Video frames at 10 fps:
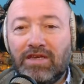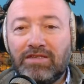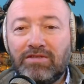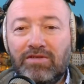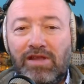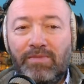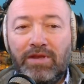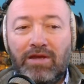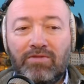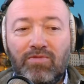So do let me
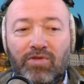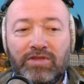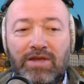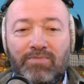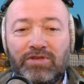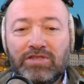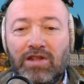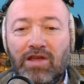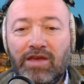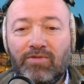know what the temperature's
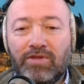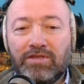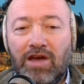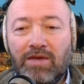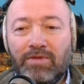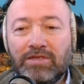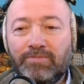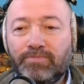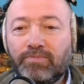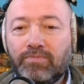like, what the time is.
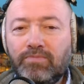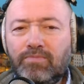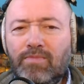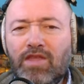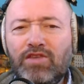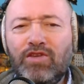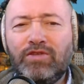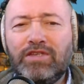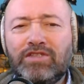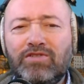Use
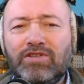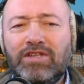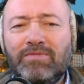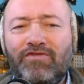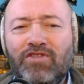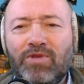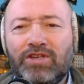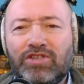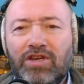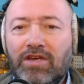a pseudonym if you
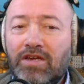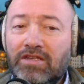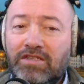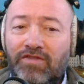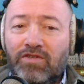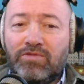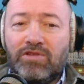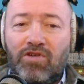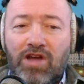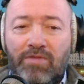wish. Difficult to
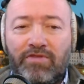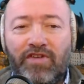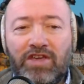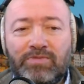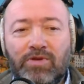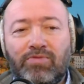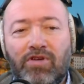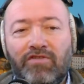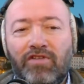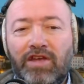knock up a Facebook
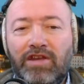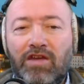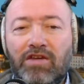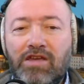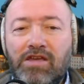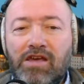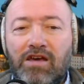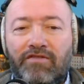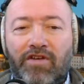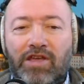profile, I know,
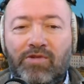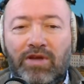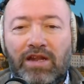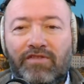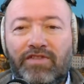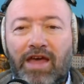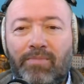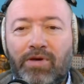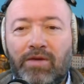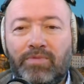very quickly for that
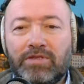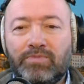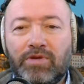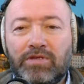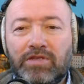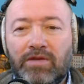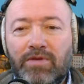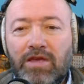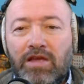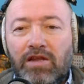purpose. But
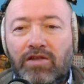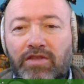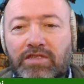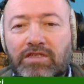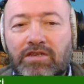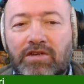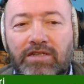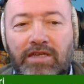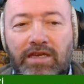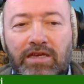look, this is the
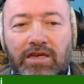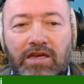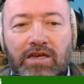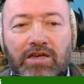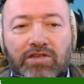idea.